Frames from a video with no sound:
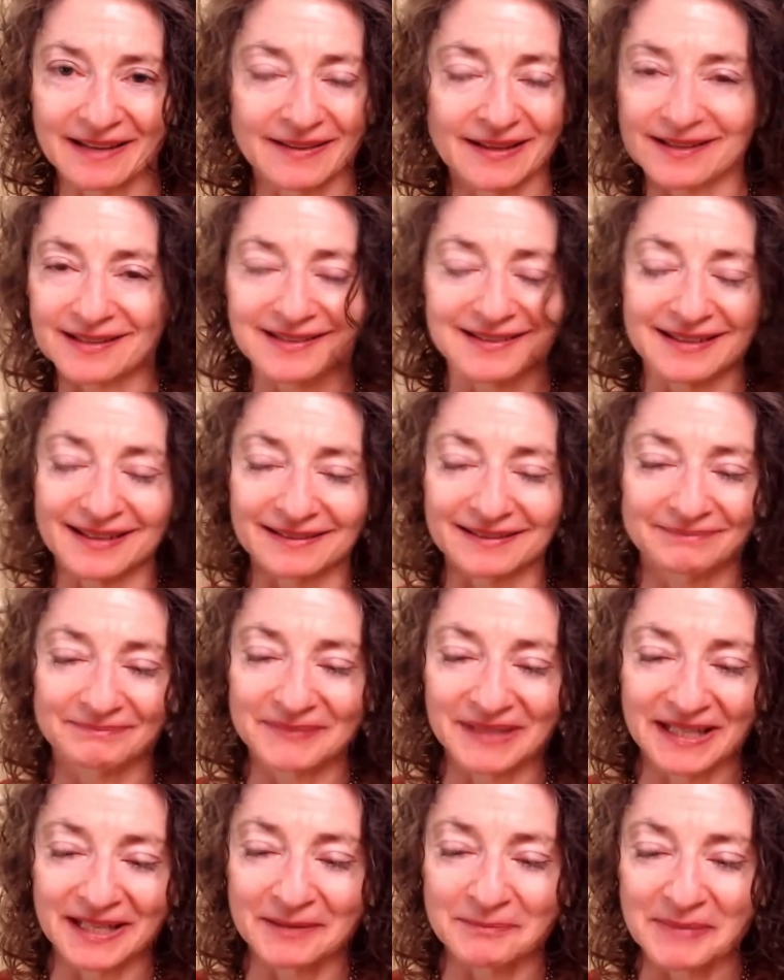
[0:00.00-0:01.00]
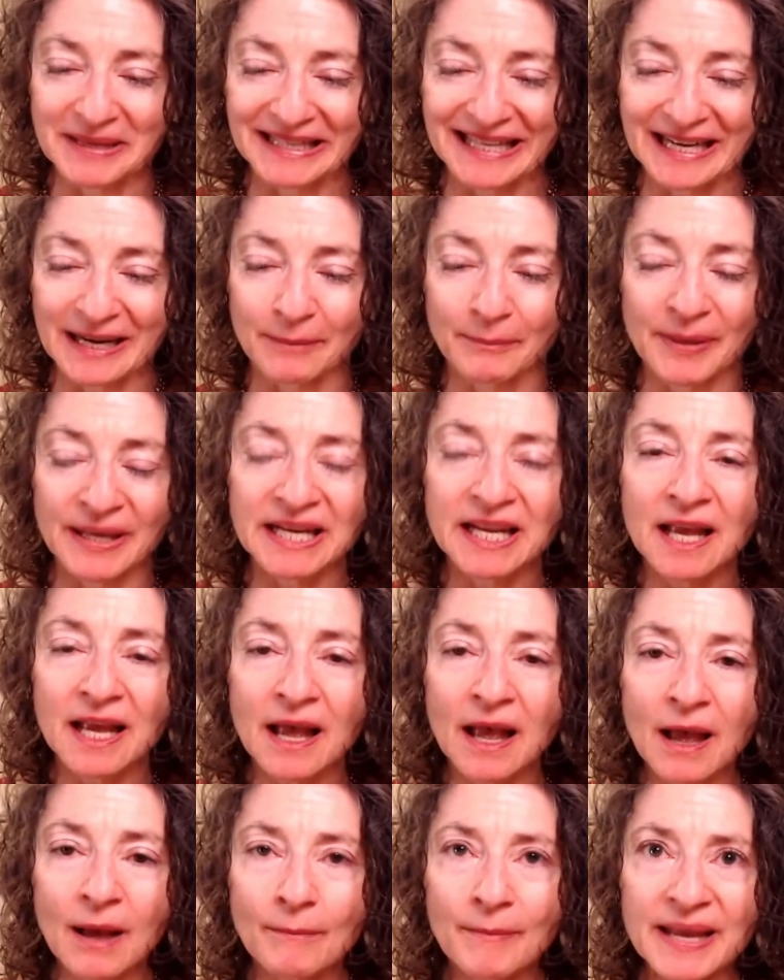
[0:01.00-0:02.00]
to say. And that's, I didn't make that up. But
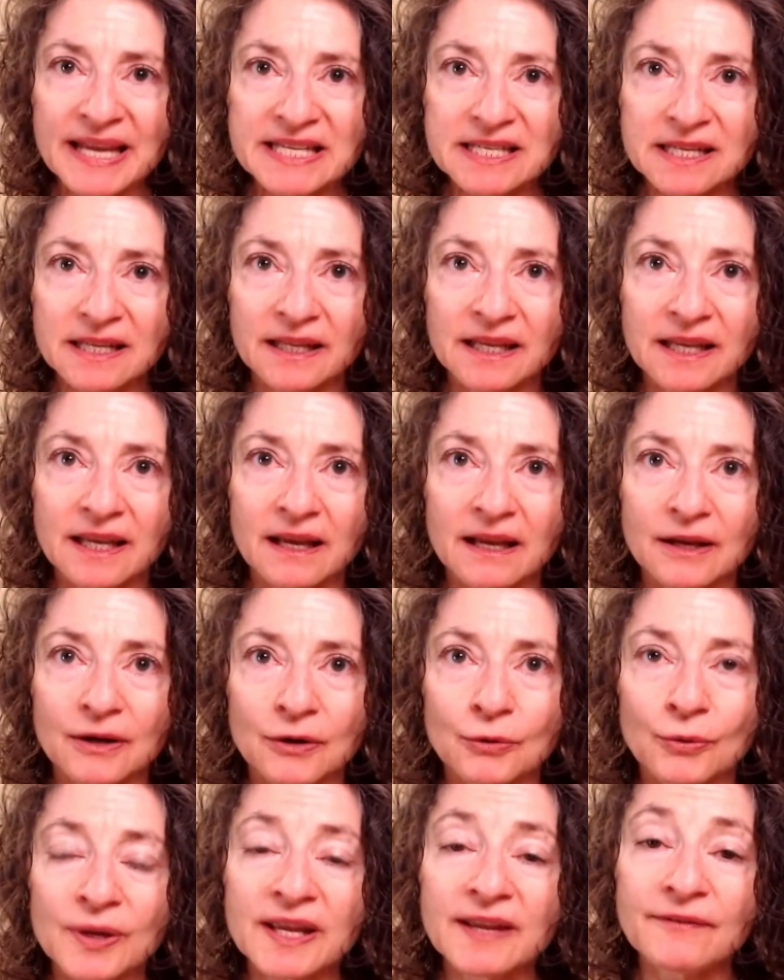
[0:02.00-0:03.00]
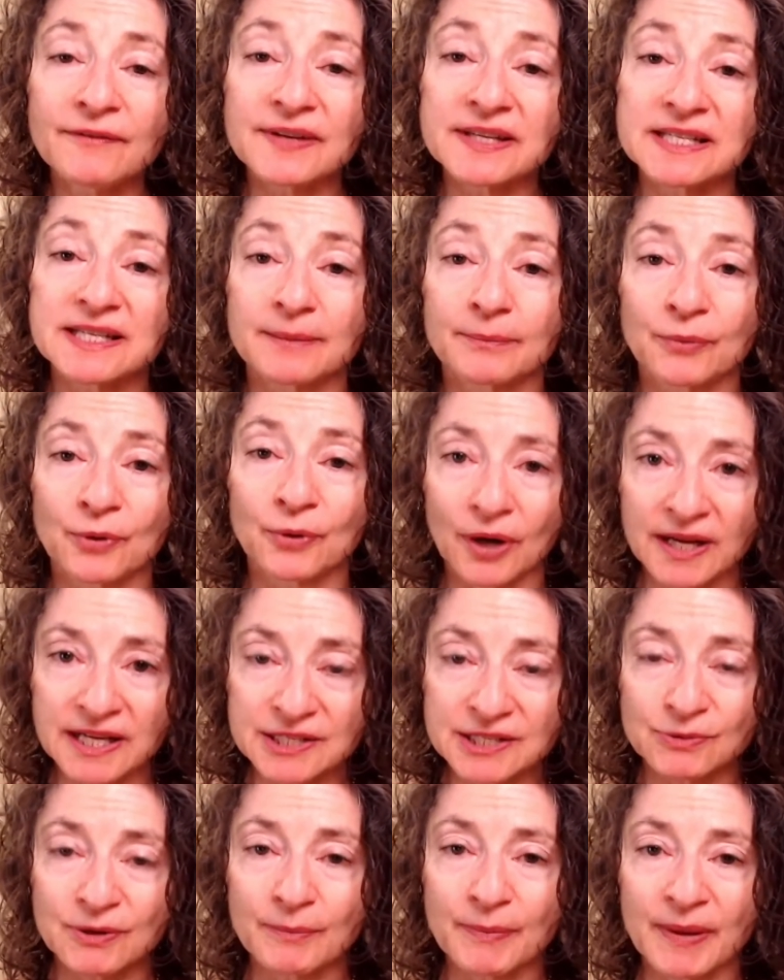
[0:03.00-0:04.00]
basically, grief is the
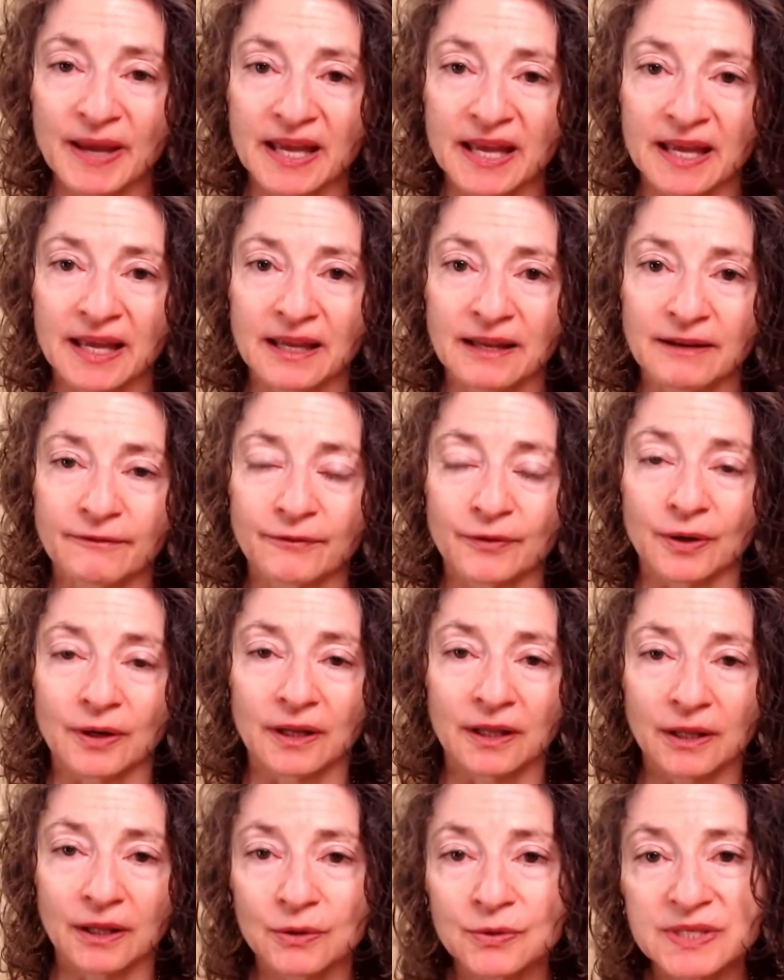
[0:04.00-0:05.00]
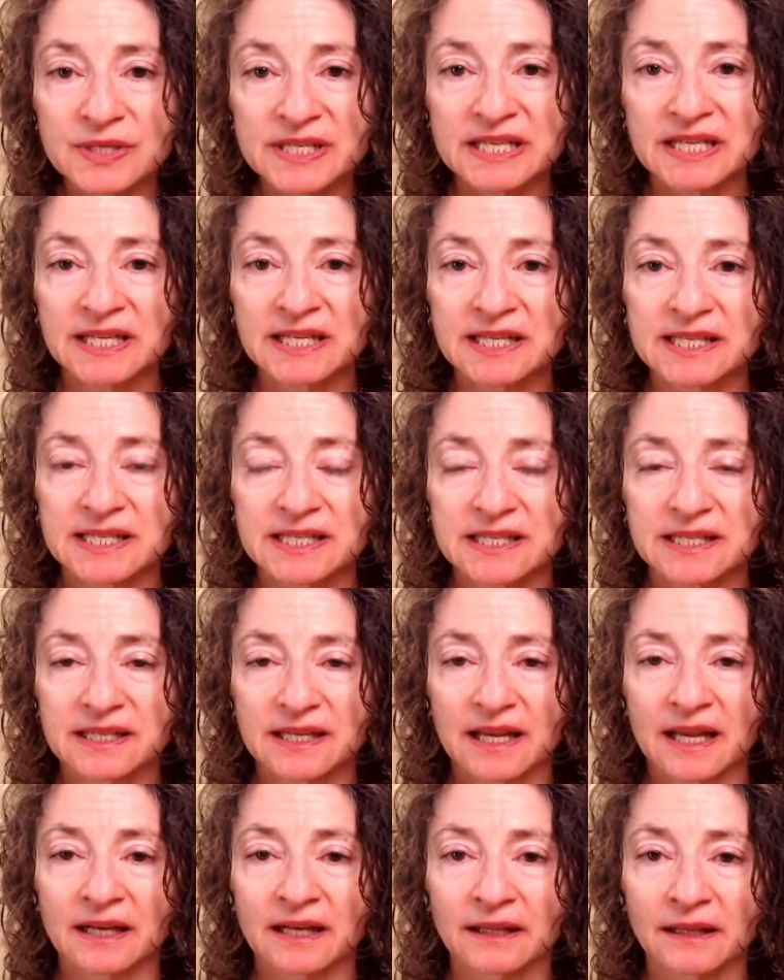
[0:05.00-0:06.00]
price we pay for
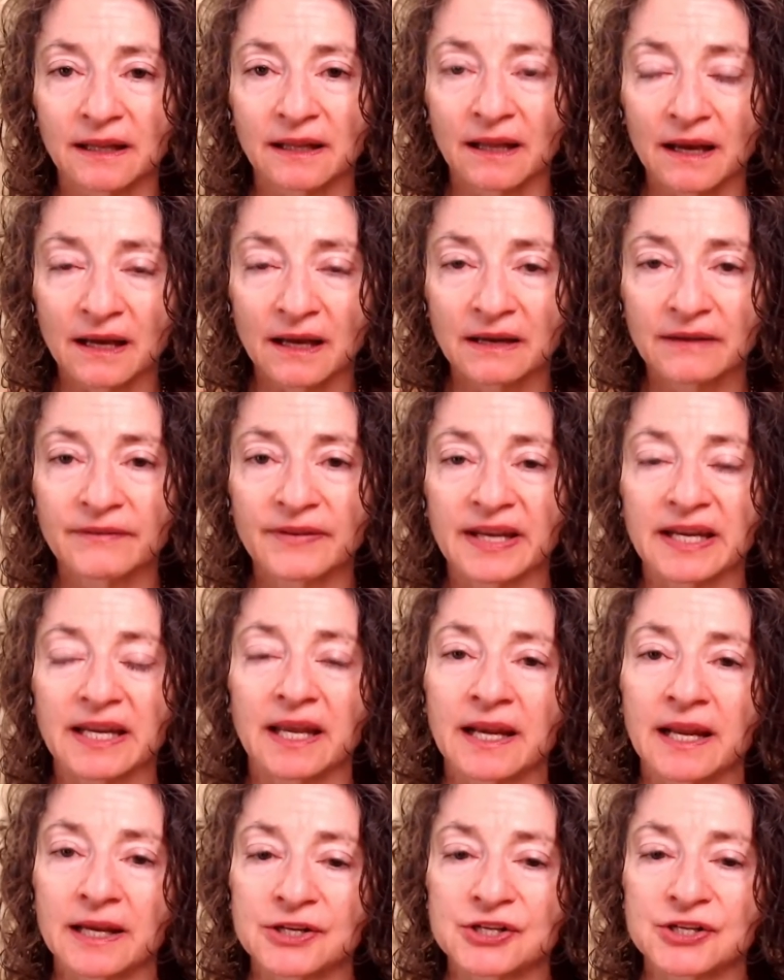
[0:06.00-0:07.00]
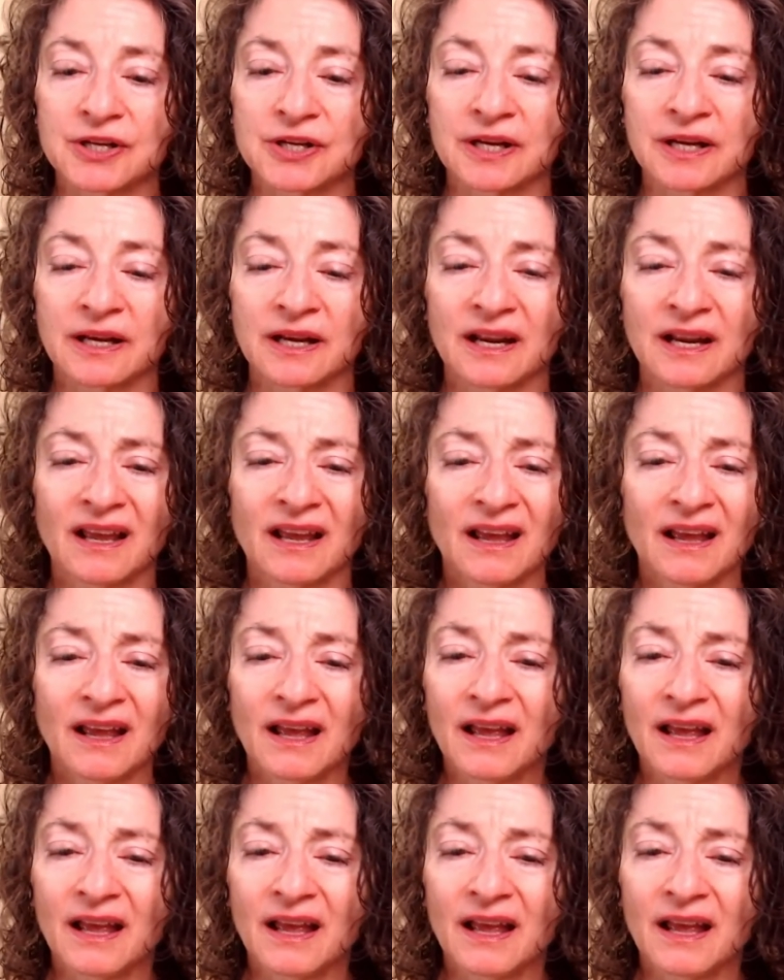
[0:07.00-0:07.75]
closeness and love and connection